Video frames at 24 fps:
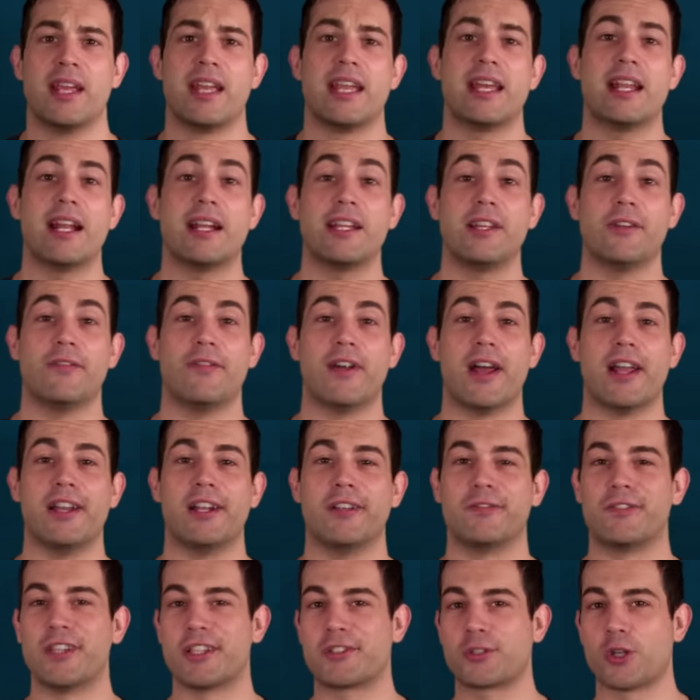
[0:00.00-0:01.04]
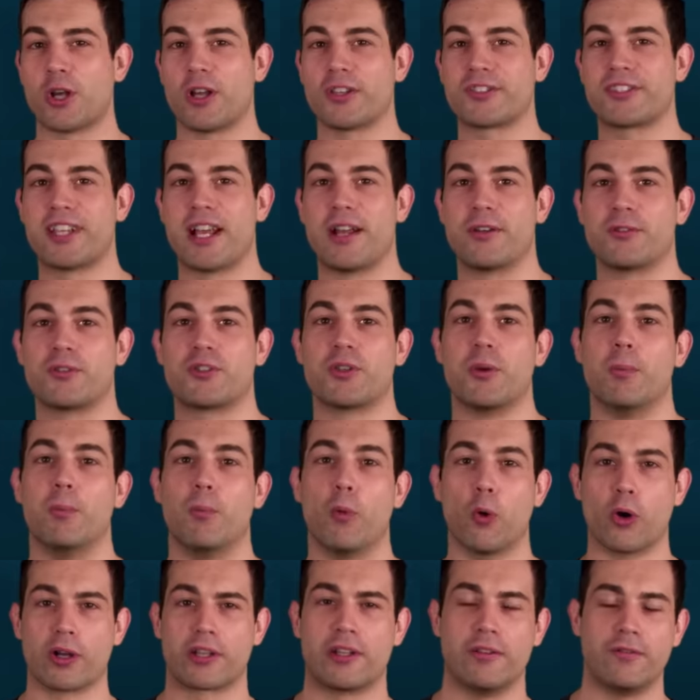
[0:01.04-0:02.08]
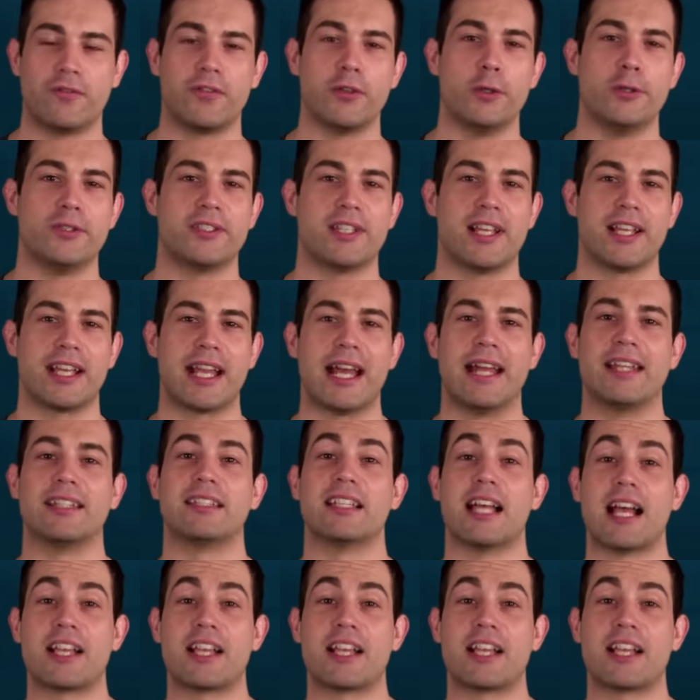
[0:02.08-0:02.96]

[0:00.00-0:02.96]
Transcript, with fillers: In any event, if this all sounds more confusing and